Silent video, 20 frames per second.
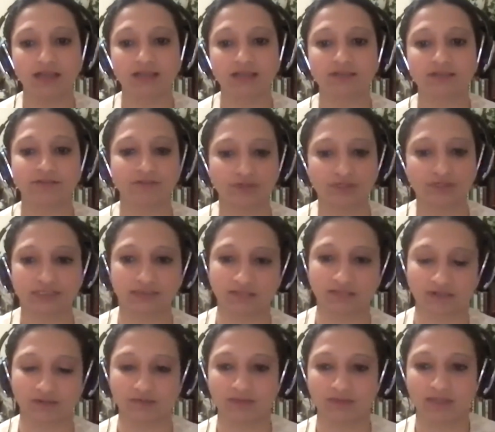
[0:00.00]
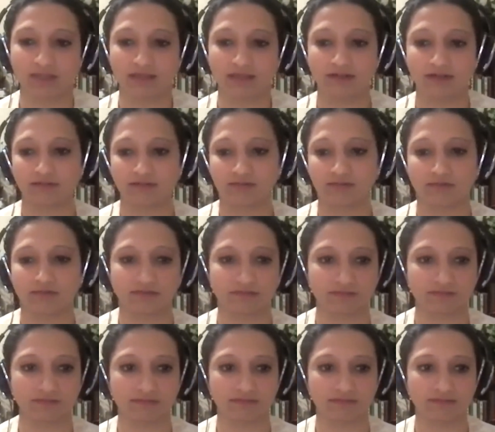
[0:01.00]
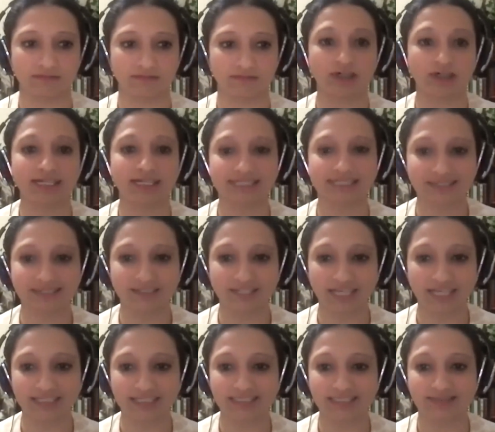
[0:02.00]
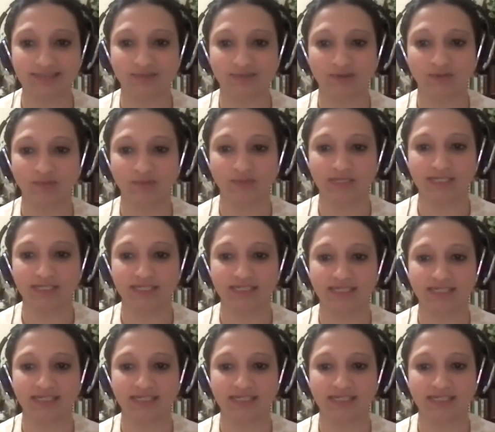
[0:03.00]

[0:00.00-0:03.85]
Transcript: And of course, short answer yes, but